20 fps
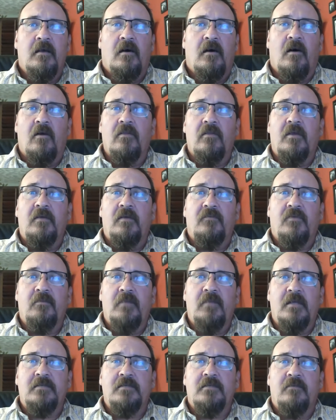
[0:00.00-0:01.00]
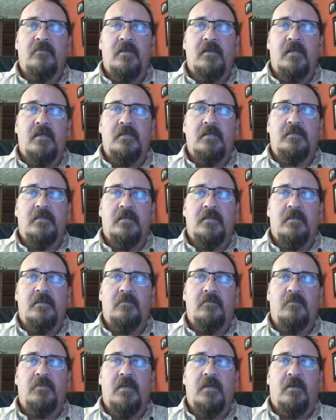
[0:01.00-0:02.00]
all the information we need
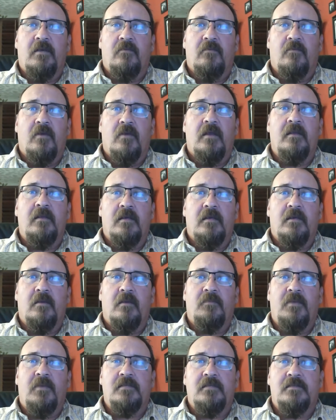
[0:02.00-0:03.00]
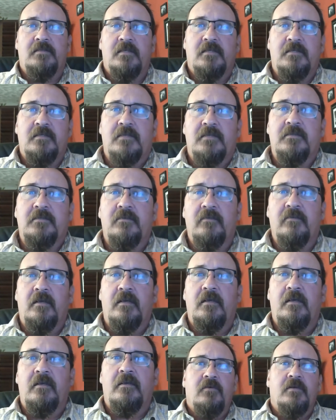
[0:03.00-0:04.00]
to be able to run the company
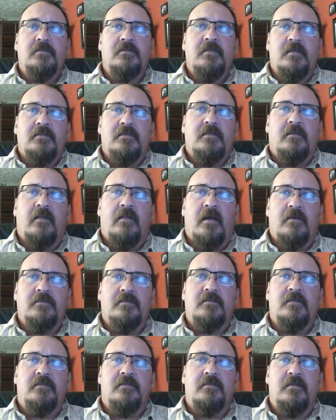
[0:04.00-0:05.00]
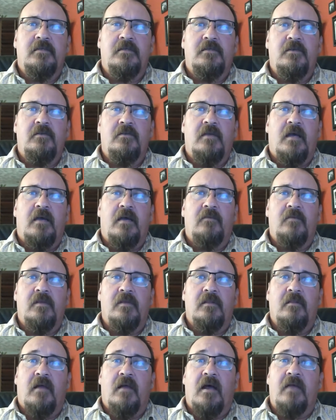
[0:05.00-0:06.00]
successfully. Crow's Nest allows us to do that
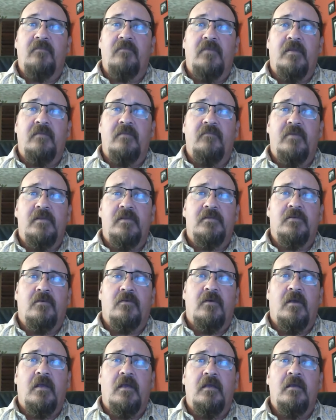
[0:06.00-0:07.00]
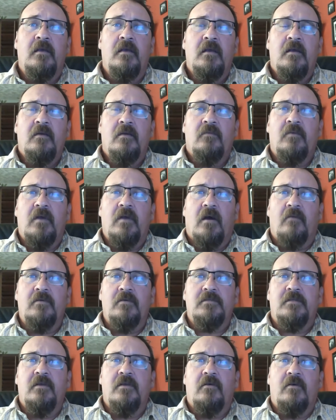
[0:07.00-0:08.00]
with live inventory. We
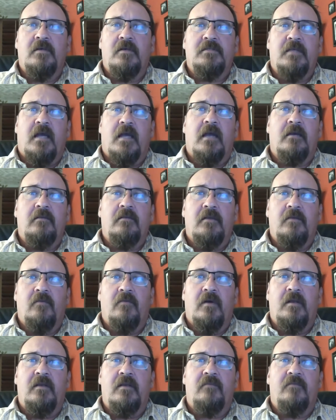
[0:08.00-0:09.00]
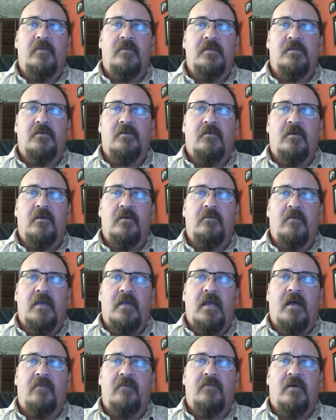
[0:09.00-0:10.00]
always know exactly what inventory
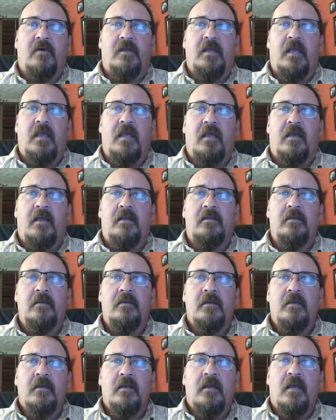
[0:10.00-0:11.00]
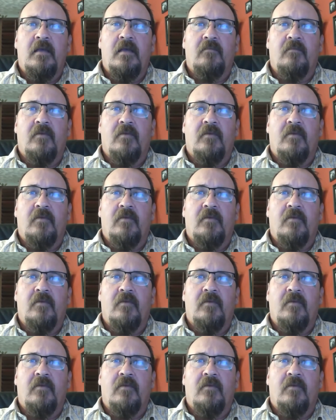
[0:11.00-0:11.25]
we have on hand, and